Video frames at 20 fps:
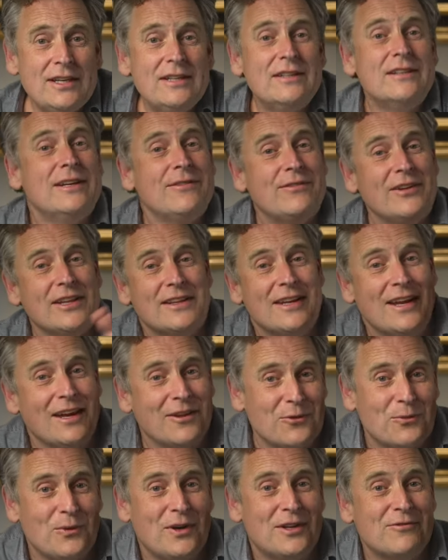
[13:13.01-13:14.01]
leaving the
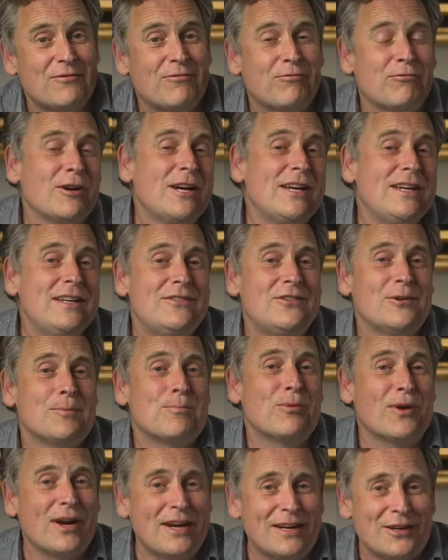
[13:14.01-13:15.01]
other one free to
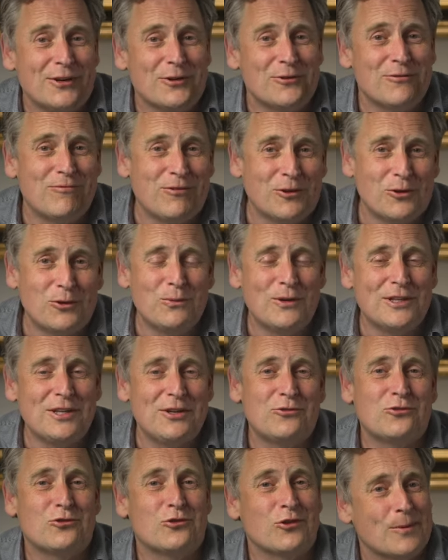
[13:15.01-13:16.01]
break your fall when
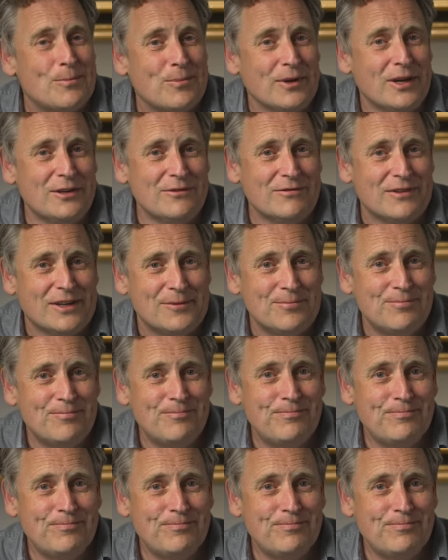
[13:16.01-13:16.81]
you trip over.